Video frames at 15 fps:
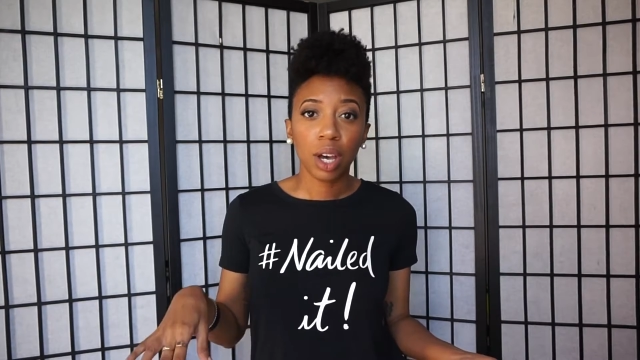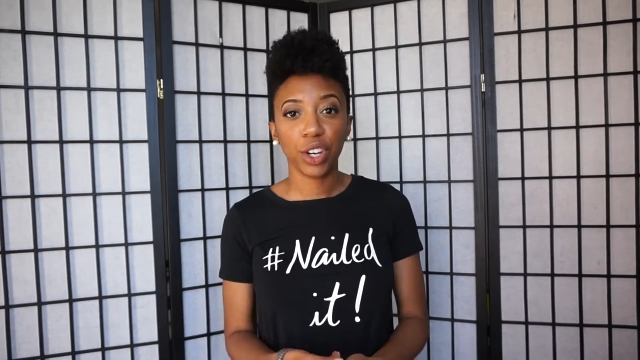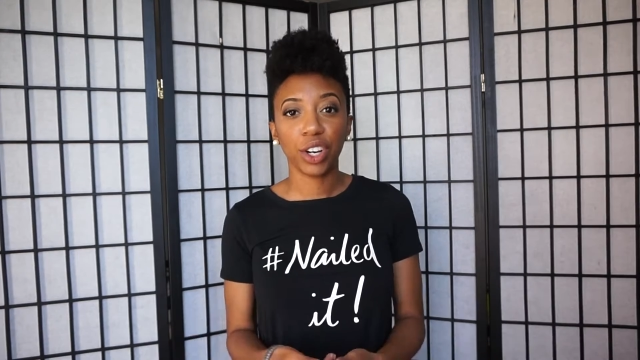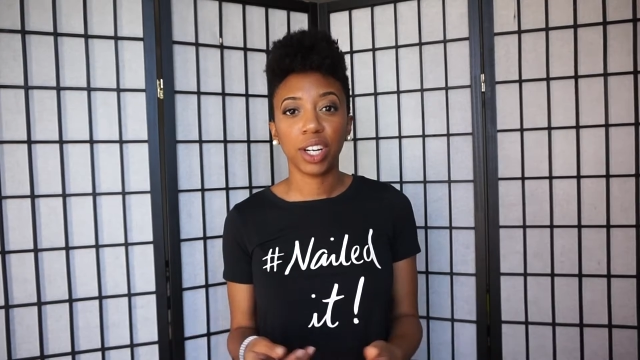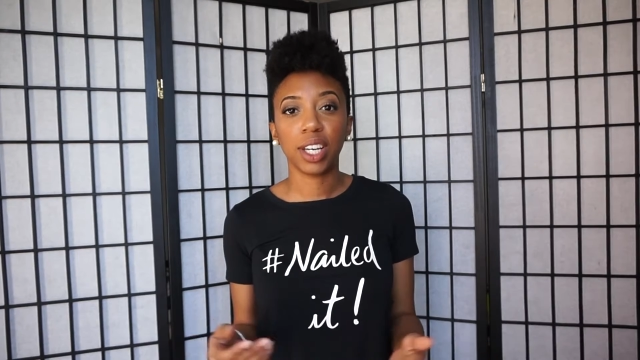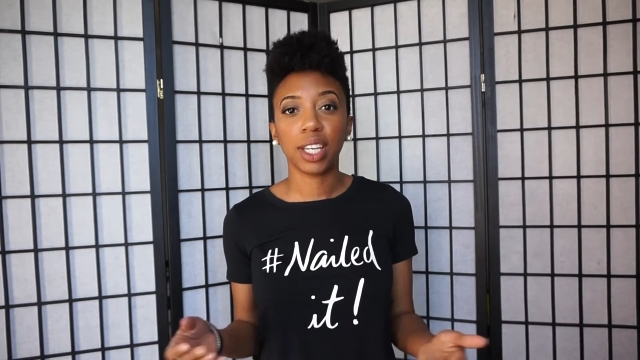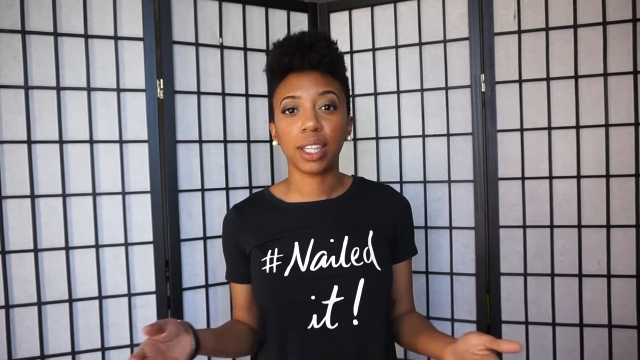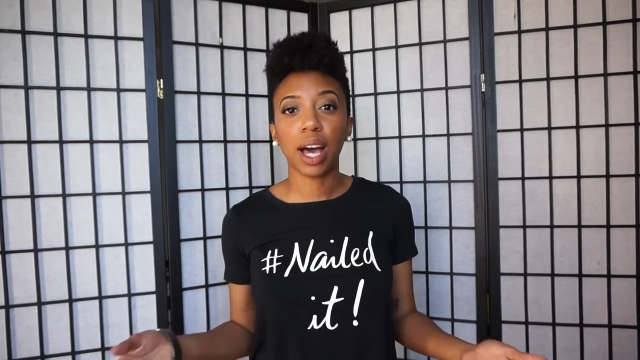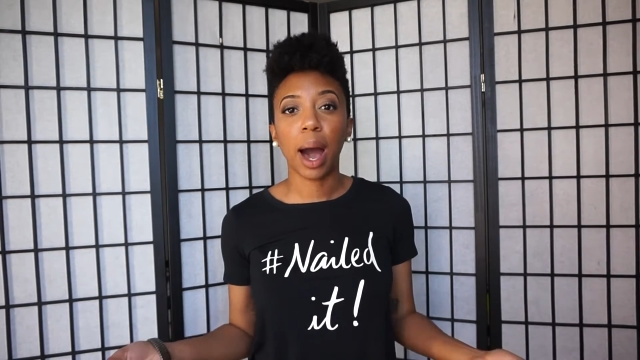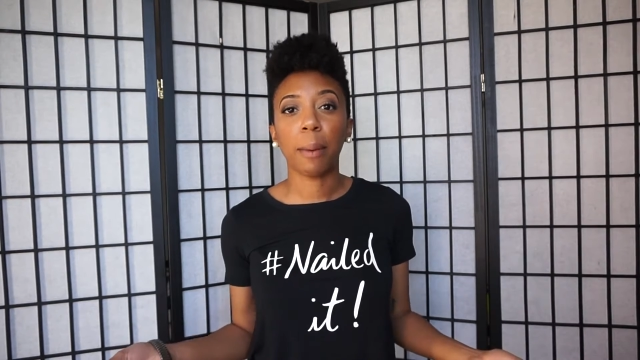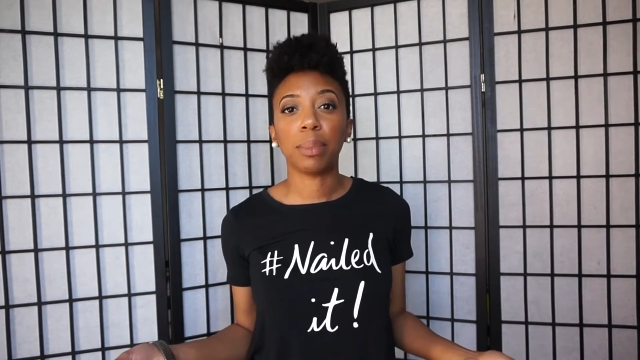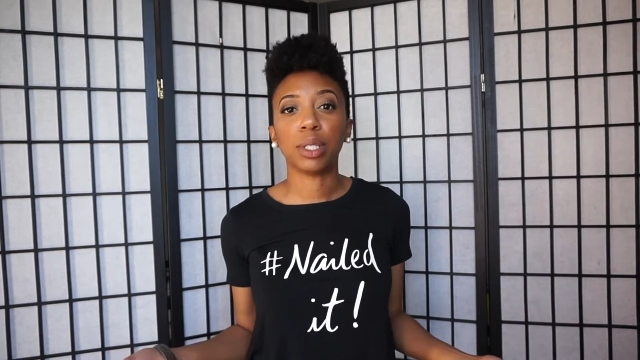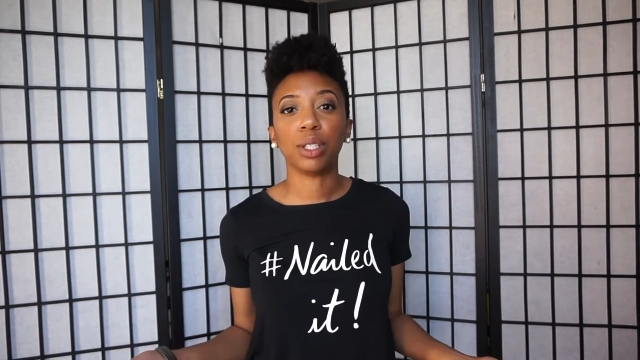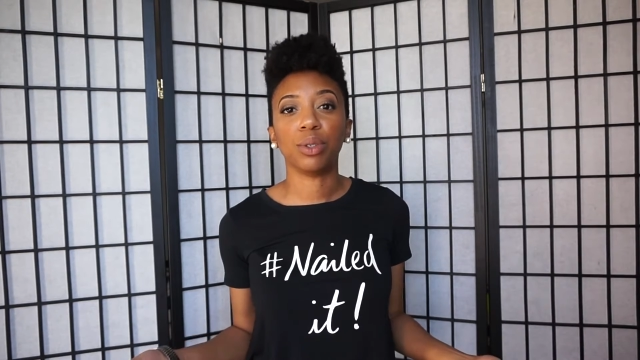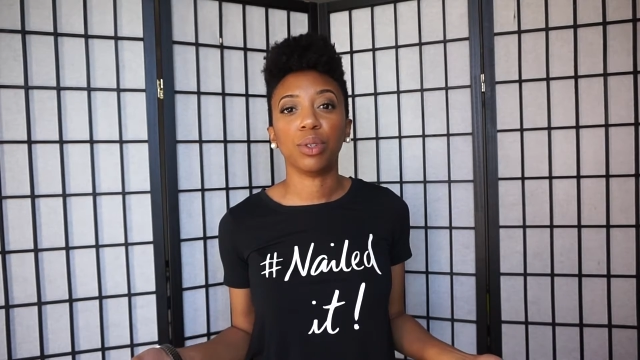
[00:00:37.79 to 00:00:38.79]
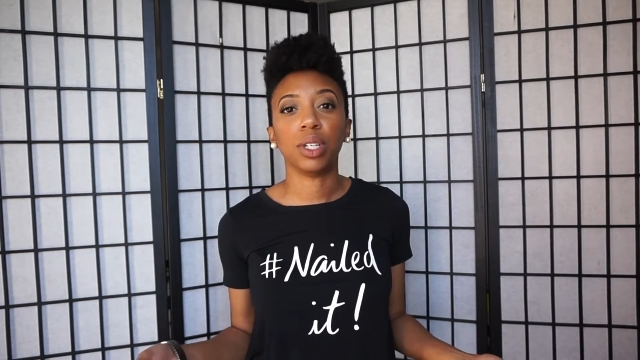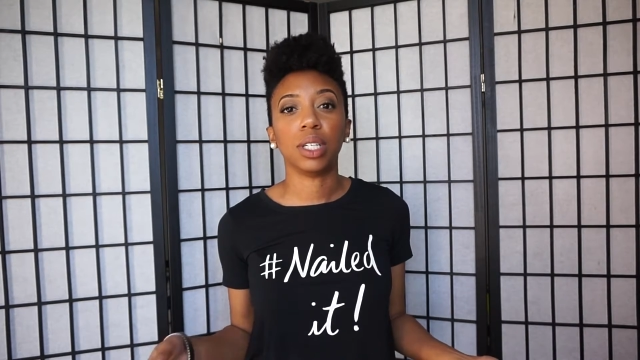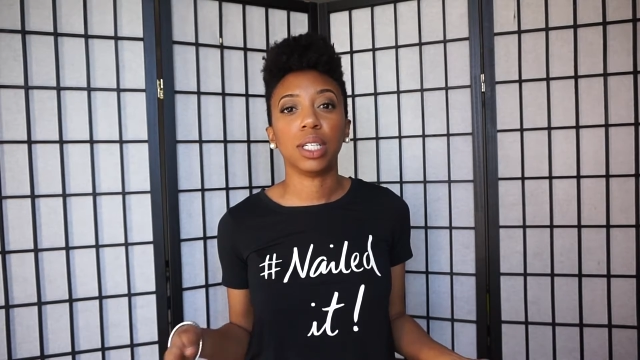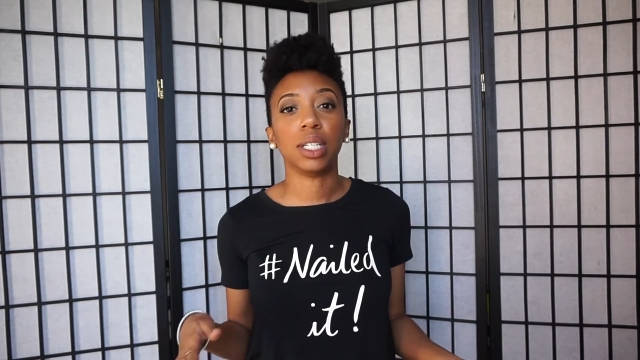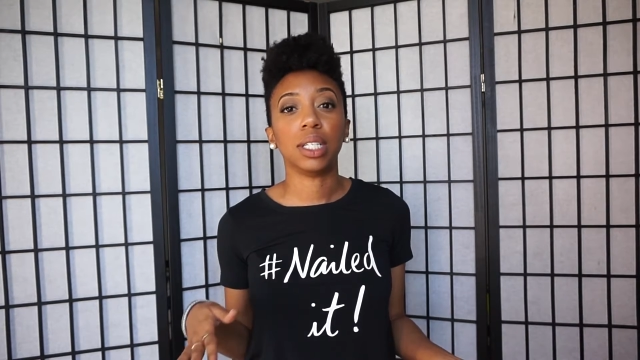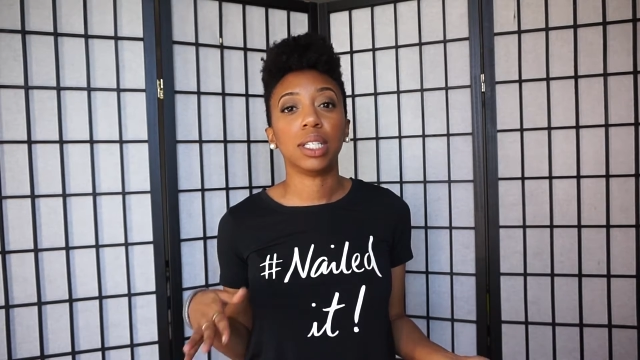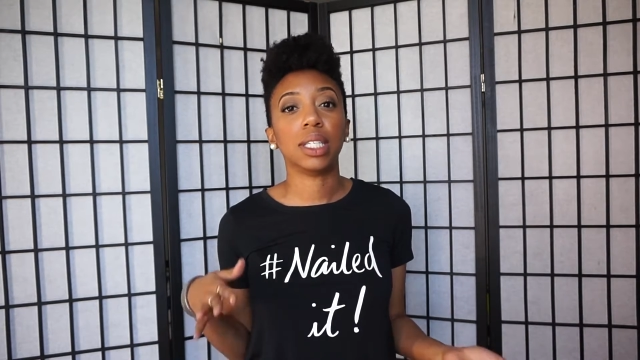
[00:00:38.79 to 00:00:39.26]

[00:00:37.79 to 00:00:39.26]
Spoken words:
You're going to get the opportunity